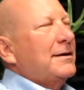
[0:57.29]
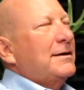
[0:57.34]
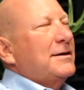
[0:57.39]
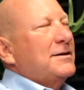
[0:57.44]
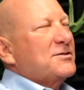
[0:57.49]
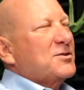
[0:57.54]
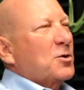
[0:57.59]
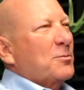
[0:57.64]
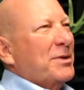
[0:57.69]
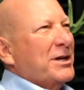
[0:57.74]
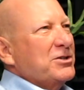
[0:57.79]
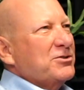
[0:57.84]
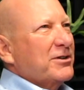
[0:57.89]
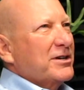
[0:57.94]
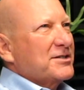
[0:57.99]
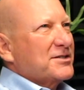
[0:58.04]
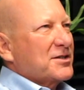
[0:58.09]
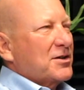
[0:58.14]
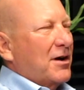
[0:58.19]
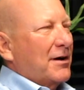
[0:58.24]
So
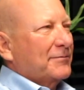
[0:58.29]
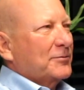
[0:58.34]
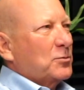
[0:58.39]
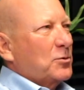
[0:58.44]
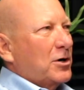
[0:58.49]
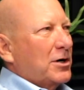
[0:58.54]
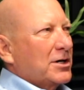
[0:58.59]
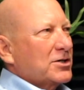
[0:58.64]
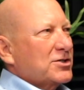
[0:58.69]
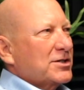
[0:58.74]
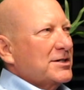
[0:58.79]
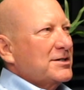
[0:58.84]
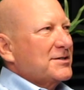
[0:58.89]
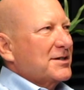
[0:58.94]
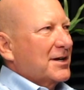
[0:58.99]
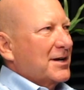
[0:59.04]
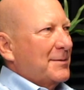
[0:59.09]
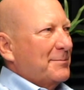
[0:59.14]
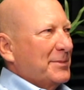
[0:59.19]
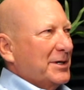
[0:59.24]
Patriot Softwash is a
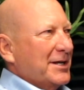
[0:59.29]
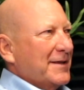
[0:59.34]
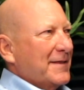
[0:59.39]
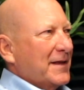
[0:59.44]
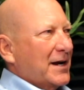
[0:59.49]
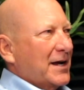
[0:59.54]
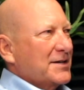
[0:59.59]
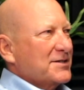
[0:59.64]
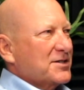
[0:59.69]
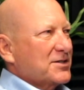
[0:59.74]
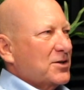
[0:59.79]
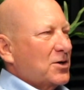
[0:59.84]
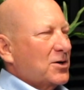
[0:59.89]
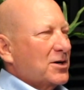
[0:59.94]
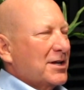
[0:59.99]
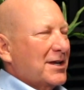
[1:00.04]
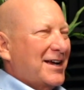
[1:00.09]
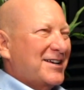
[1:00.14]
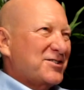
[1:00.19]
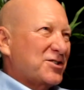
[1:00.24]
company that I
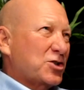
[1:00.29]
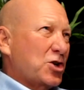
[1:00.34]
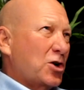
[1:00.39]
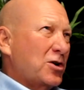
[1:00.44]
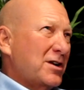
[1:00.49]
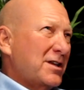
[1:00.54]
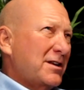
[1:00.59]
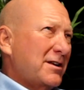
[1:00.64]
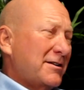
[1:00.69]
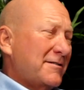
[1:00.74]
started it